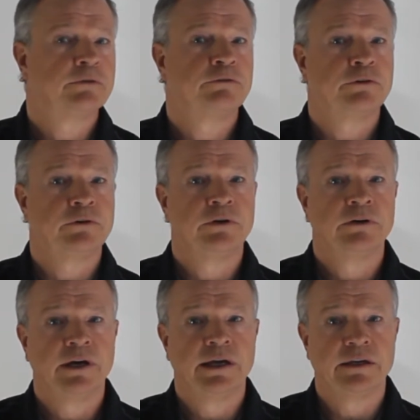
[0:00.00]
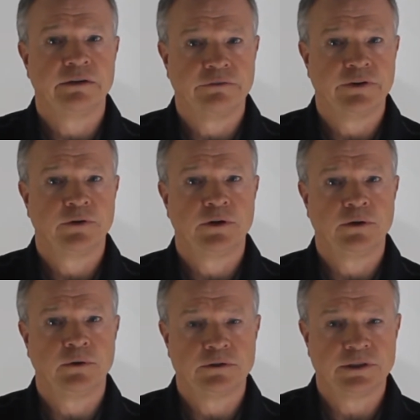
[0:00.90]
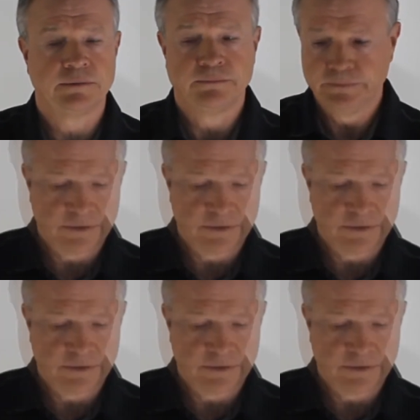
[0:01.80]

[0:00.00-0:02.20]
for a very long time.